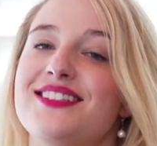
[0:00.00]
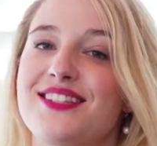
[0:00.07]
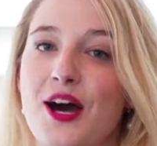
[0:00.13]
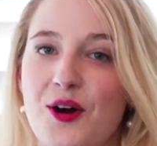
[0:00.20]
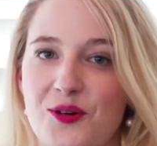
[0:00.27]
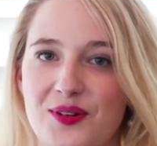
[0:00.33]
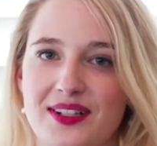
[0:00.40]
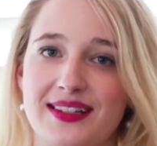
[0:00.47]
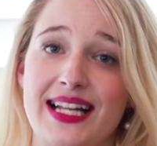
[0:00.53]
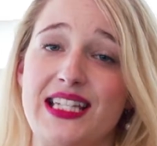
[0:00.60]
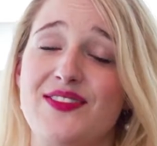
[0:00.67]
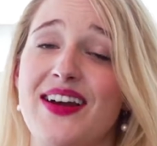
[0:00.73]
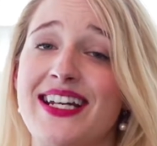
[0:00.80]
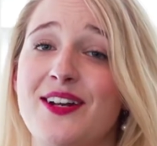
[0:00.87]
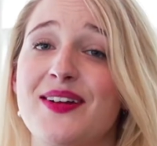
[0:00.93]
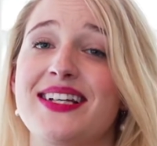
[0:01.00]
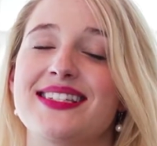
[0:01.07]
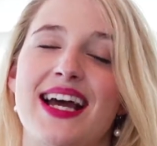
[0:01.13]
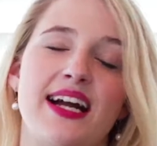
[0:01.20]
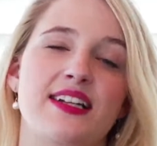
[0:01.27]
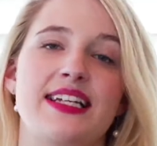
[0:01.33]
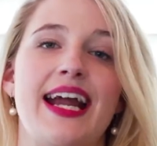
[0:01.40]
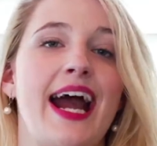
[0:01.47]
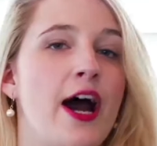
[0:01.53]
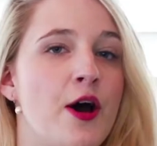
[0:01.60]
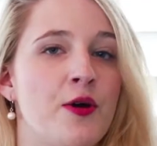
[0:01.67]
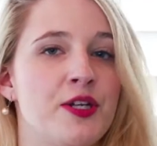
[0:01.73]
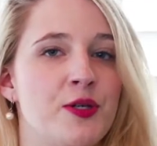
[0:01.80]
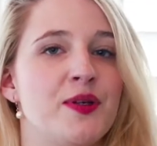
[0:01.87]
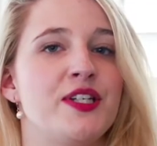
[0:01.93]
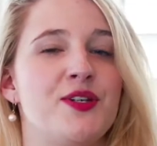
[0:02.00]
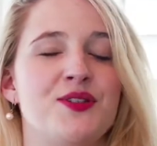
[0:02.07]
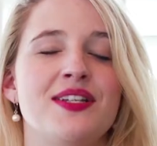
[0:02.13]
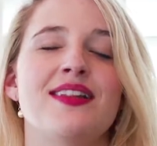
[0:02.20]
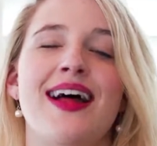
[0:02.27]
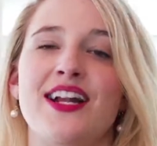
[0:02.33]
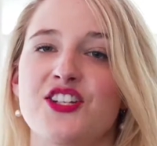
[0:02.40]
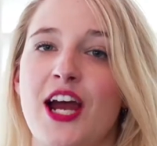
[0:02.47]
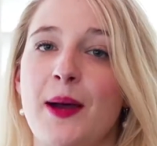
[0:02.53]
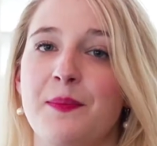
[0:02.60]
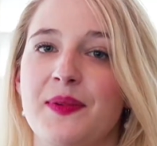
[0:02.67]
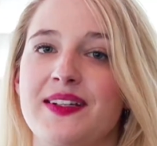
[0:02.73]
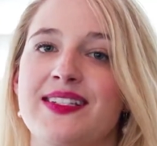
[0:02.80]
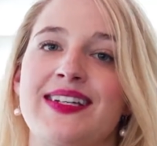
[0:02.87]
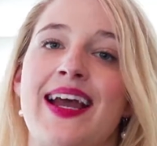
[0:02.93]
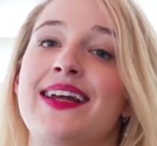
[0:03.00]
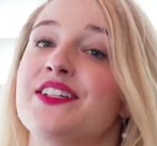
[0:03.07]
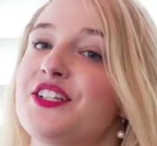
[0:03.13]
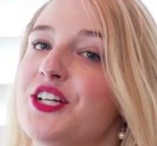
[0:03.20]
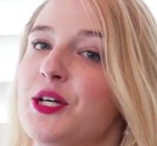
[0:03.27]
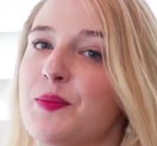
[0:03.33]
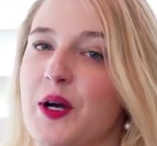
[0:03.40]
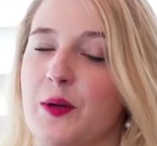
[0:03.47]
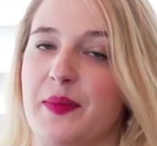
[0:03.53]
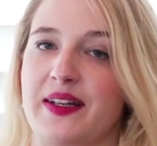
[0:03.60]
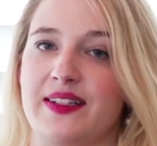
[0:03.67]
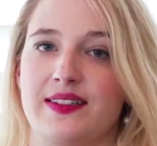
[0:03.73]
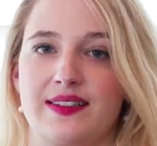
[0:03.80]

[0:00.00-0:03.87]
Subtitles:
So let's find out exactly how you can use the Latch app to get into your apartment.